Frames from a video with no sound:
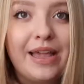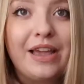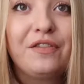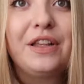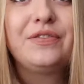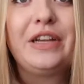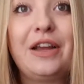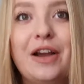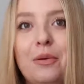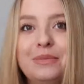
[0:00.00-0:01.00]
If this
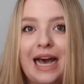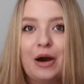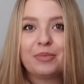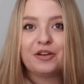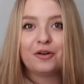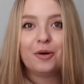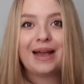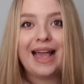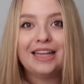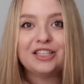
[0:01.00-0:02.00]
video comes out before
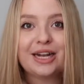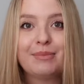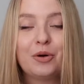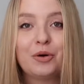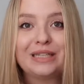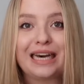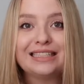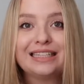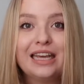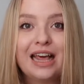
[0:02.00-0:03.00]
my H&M haul
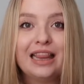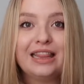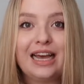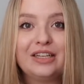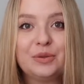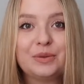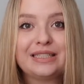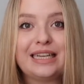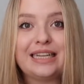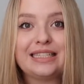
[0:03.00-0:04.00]
does, then you will
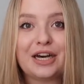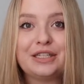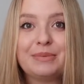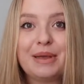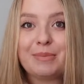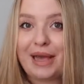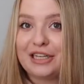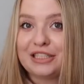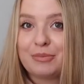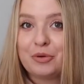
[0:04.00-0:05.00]
see this item in my
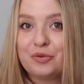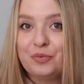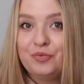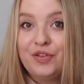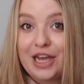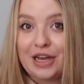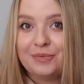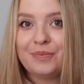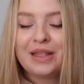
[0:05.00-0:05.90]
H&M haul video.